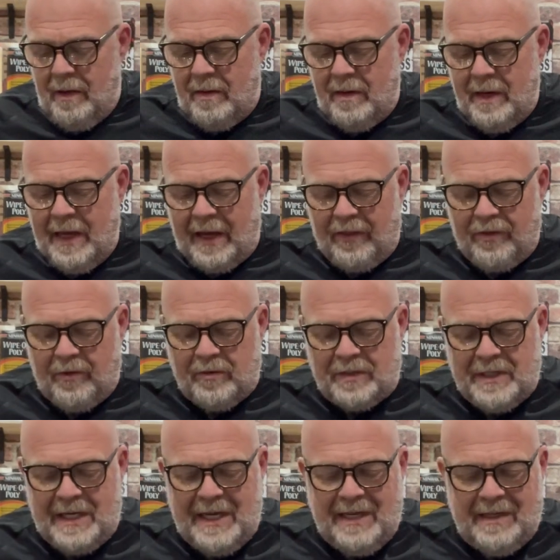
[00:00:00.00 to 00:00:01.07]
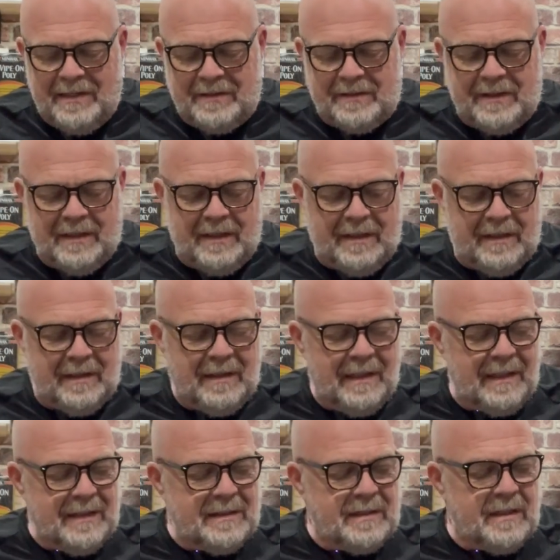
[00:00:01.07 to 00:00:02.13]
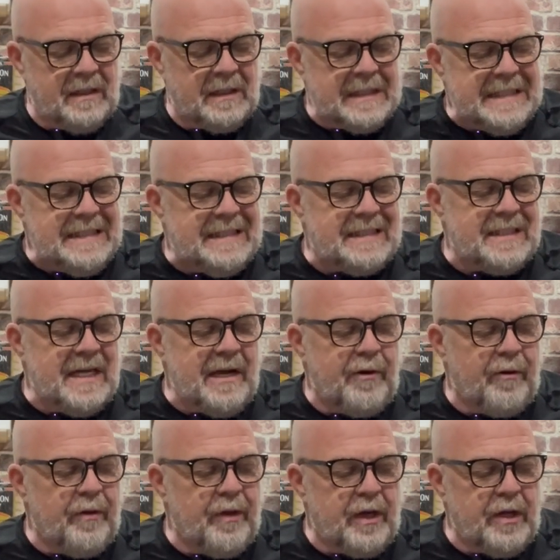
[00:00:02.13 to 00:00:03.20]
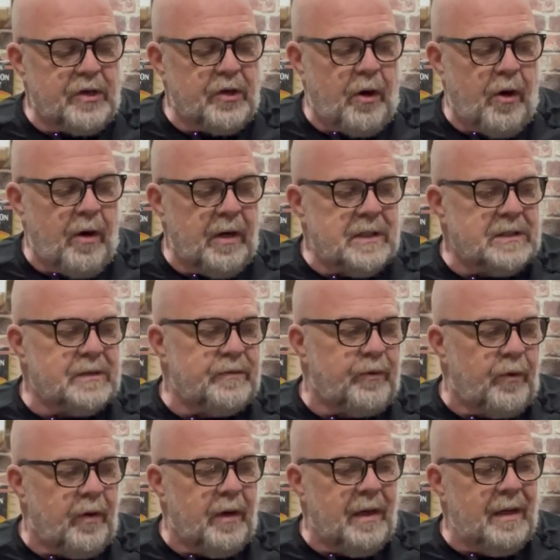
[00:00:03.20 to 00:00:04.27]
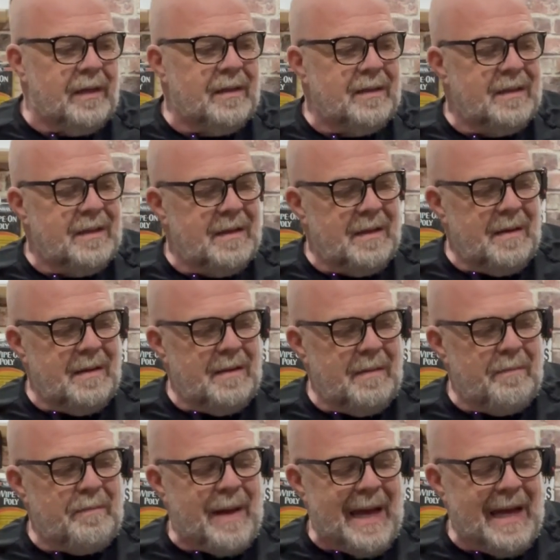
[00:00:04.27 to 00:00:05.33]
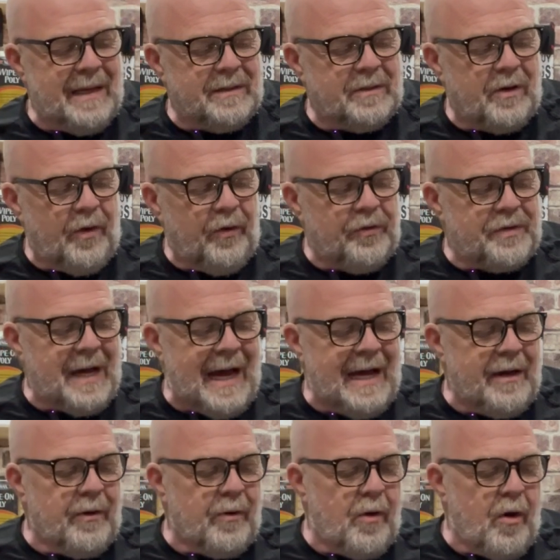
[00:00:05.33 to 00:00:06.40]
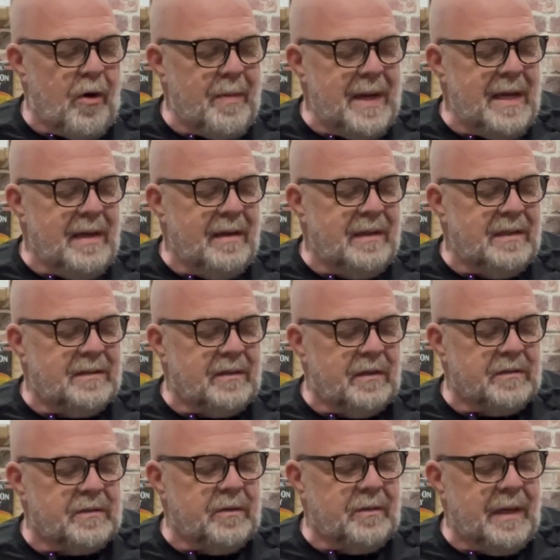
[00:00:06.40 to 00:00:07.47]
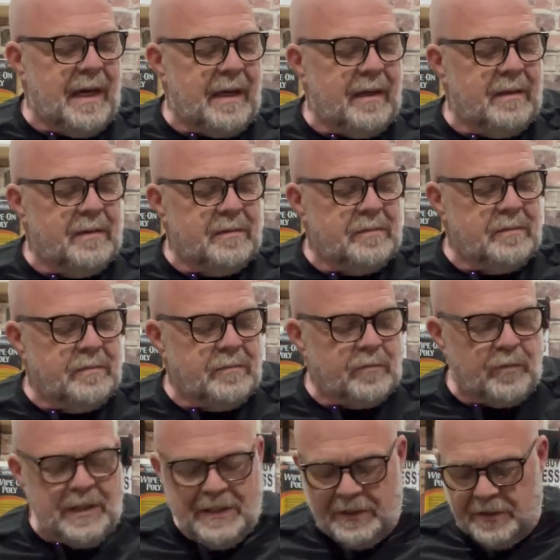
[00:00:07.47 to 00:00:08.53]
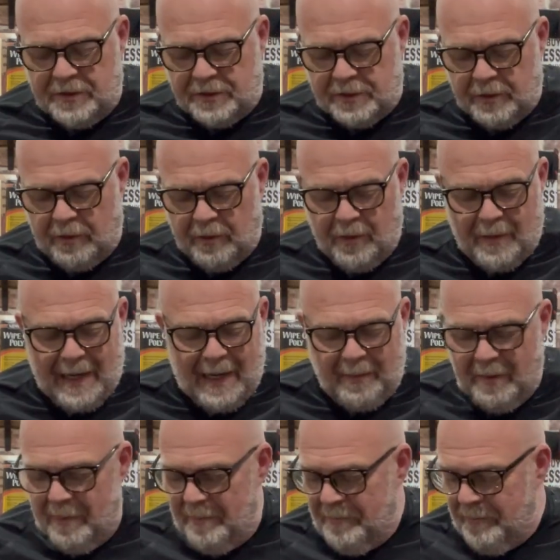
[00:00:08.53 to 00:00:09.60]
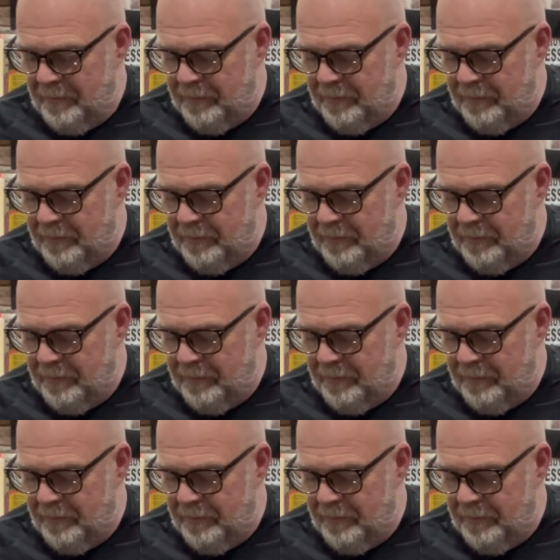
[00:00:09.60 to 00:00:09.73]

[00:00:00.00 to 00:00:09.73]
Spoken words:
Nick 13 is the lead singer and the guitarist for a band called Tiger Army. He's also got a recent solo album.